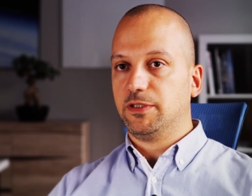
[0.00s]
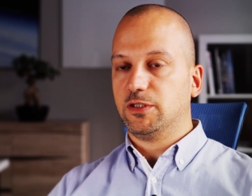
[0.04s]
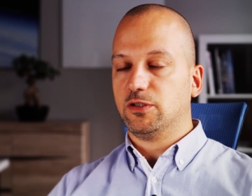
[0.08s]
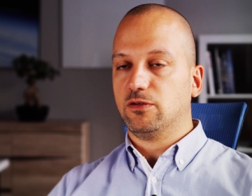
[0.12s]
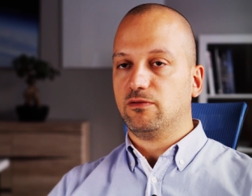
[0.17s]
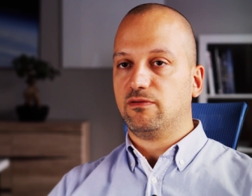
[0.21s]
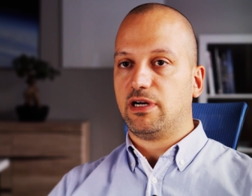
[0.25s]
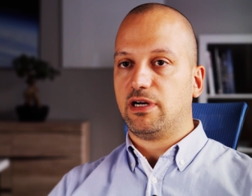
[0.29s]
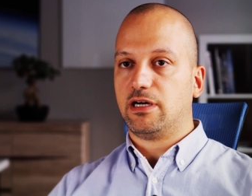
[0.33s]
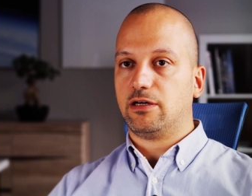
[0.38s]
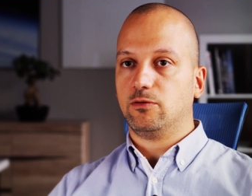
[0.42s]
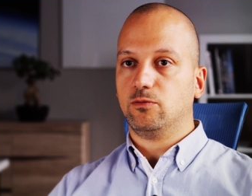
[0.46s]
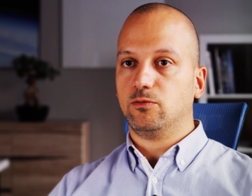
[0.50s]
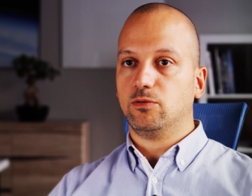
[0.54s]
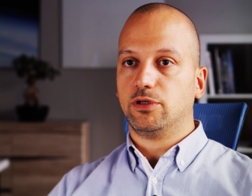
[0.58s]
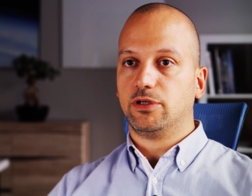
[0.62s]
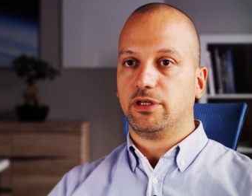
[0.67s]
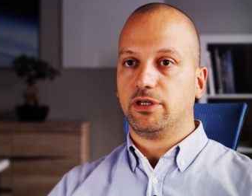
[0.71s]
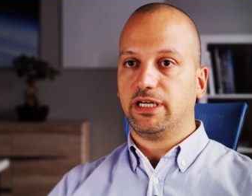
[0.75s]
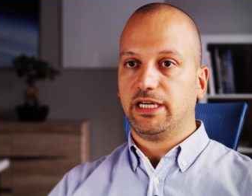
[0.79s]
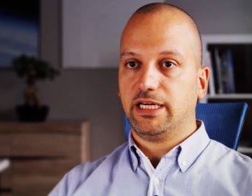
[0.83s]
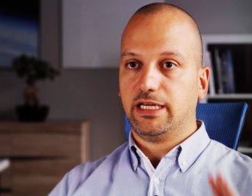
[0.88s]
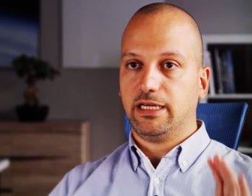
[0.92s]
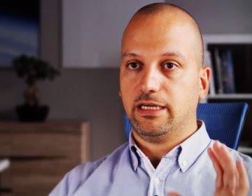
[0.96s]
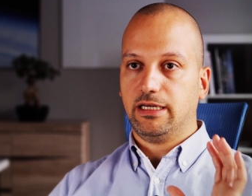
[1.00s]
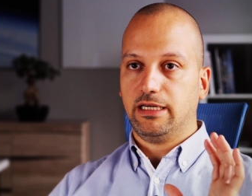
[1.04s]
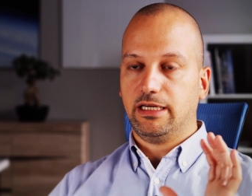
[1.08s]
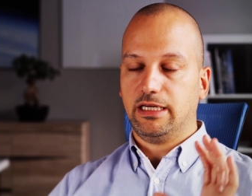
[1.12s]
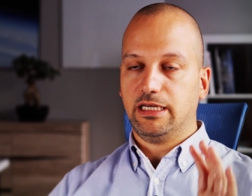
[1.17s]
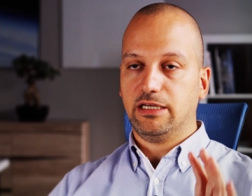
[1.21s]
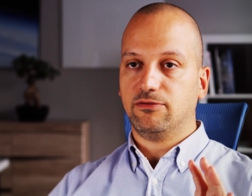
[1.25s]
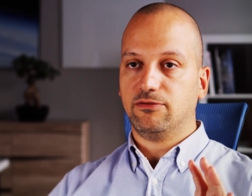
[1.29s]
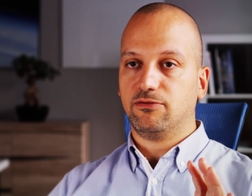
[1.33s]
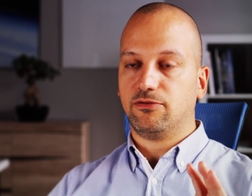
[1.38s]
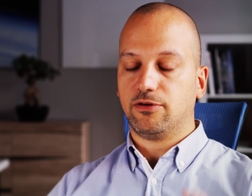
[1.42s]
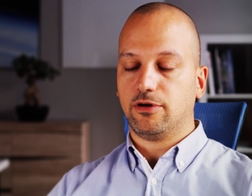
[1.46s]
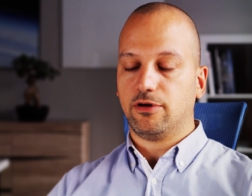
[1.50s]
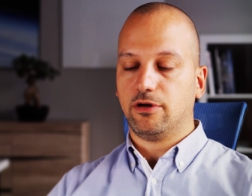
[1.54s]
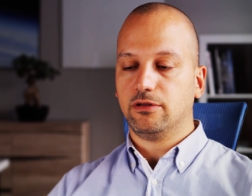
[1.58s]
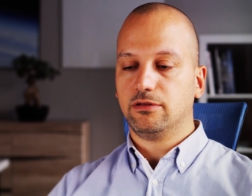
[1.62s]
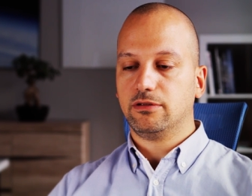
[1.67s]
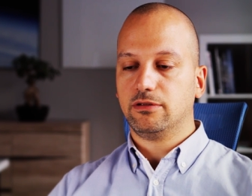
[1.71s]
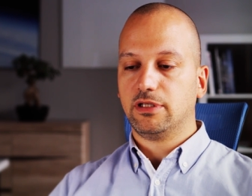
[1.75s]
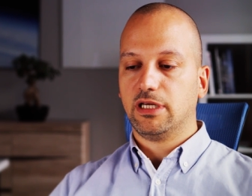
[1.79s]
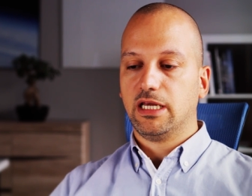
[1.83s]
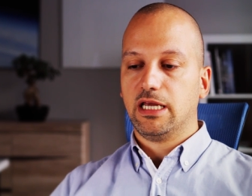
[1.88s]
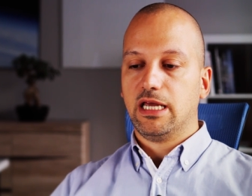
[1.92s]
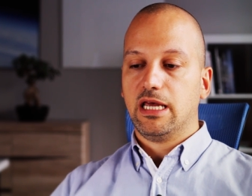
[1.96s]
piece of hardware in
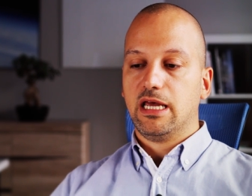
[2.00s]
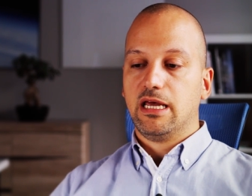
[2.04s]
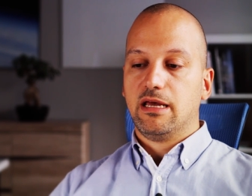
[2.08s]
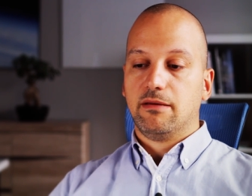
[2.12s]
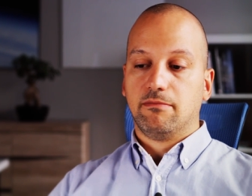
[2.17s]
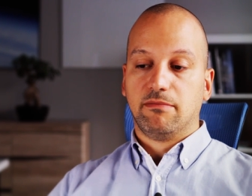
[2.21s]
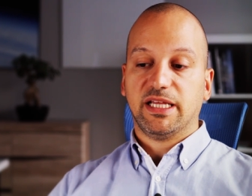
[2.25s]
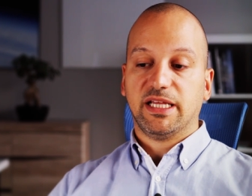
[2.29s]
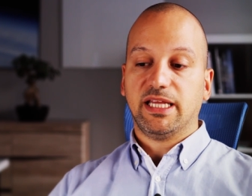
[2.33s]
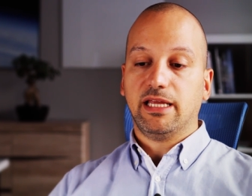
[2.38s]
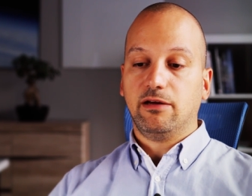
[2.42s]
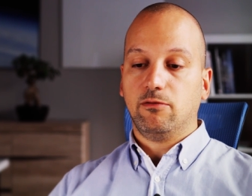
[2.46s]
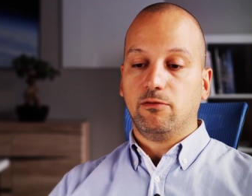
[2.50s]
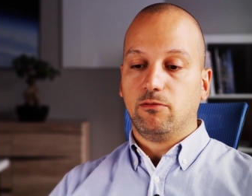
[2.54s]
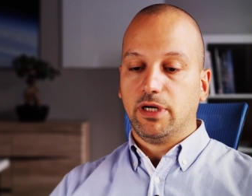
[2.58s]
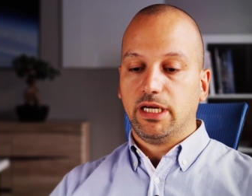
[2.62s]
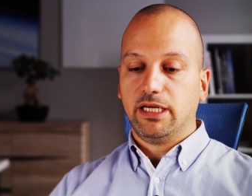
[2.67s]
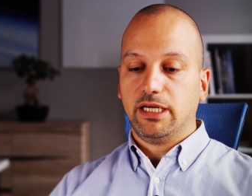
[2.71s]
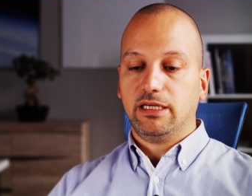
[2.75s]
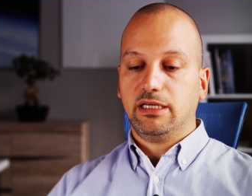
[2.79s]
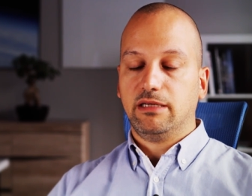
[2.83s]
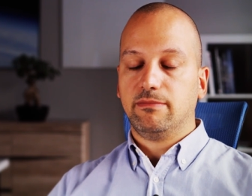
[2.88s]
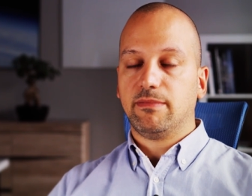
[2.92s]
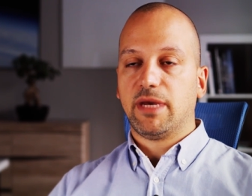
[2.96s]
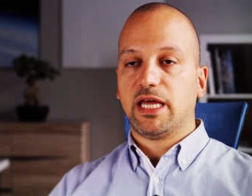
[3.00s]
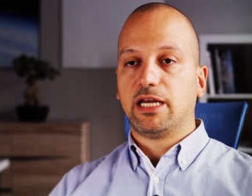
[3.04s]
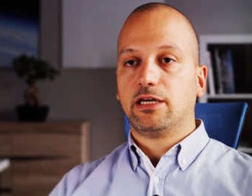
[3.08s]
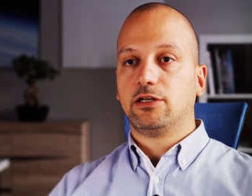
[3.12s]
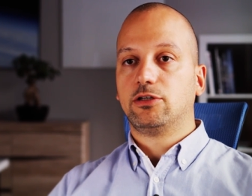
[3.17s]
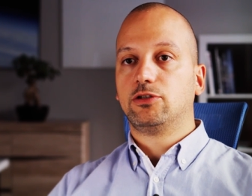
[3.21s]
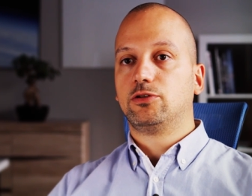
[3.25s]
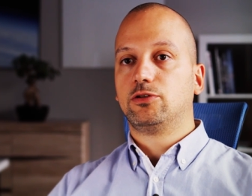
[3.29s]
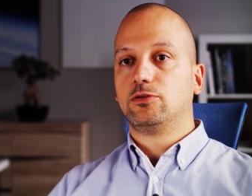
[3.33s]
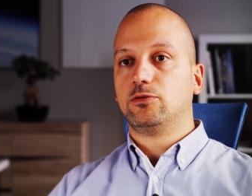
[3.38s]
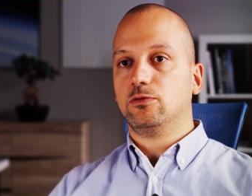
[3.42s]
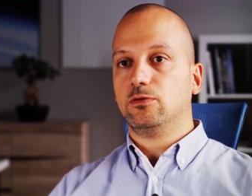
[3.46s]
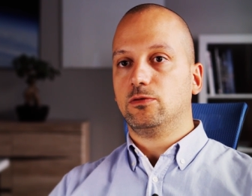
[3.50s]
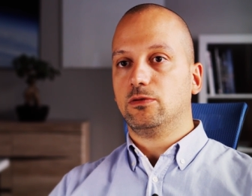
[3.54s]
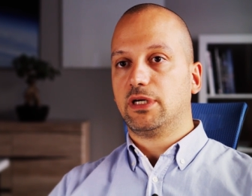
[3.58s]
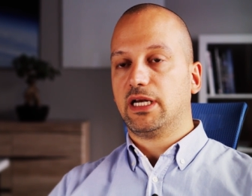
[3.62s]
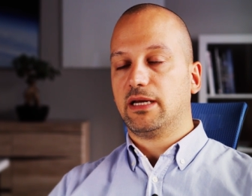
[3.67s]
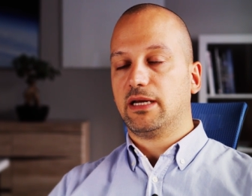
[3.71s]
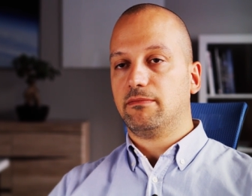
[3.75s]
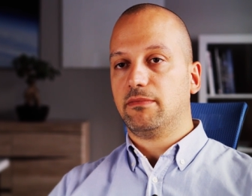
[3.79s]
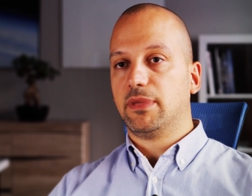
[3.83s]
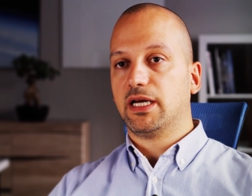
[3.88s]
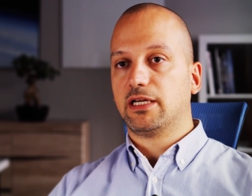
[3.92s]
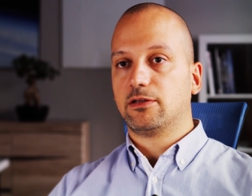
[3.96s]
front. But anyway, he managed to
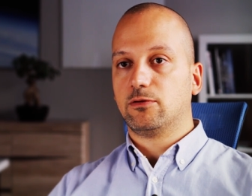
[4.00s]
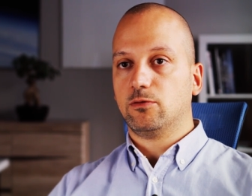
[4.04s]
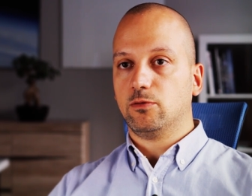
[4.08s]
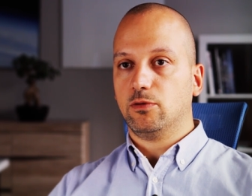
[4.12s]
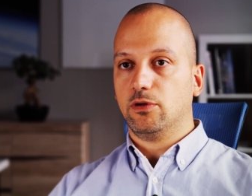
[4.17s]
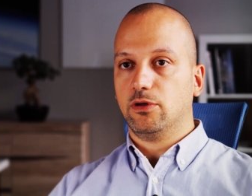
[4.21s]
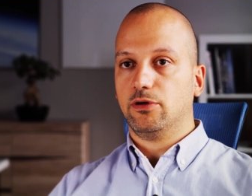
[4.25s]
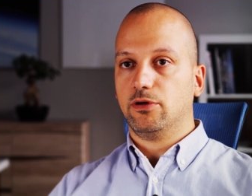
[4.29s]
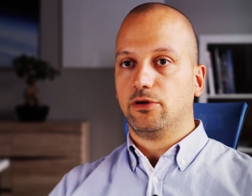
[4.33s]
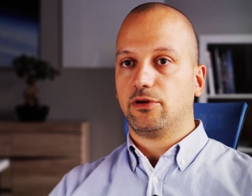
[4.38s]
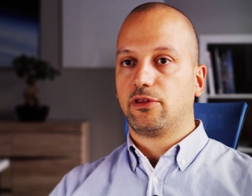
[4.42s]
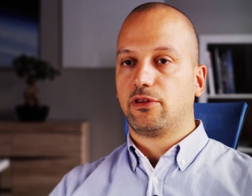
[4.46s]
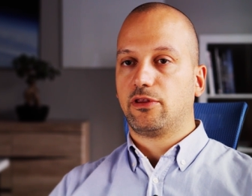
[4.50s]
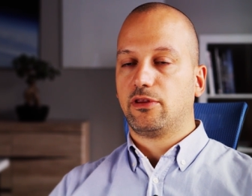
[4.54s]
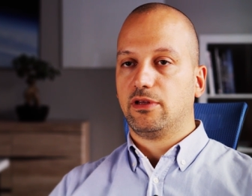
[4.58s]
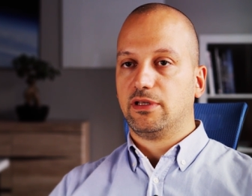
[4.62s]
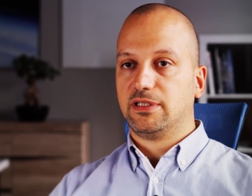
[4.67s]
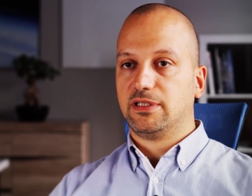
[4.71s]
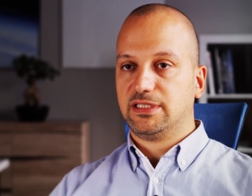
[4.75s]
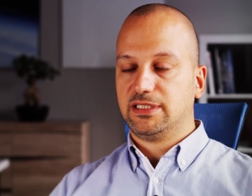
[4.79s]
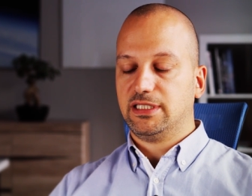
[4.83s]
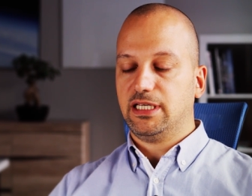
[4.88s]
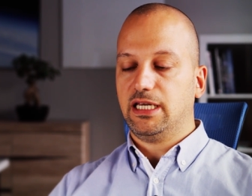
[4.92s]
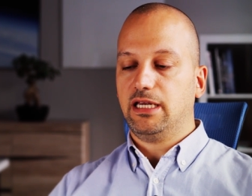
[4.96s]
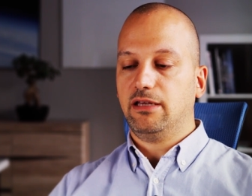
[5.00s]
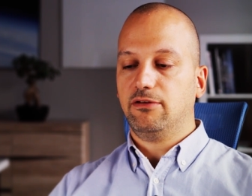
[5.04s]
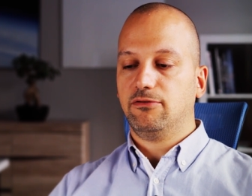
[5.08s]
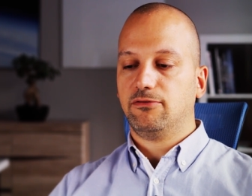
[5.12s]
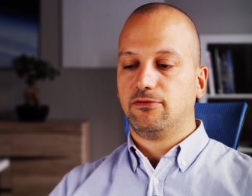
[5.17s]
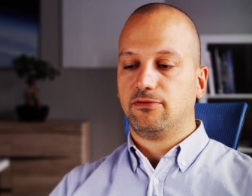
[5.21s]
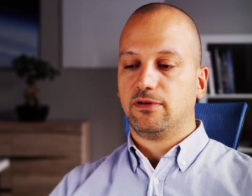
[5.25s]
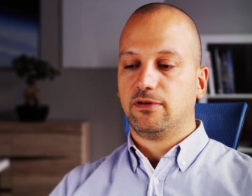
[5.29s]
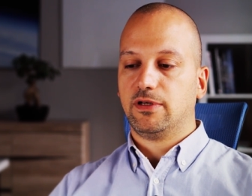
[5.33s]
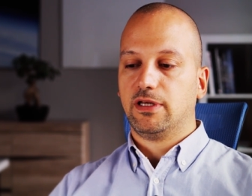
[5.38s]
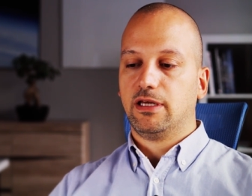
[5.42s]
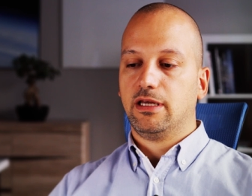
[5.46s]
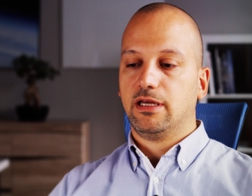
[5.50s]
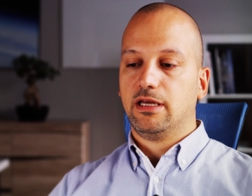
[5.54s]
come back to Earth safe.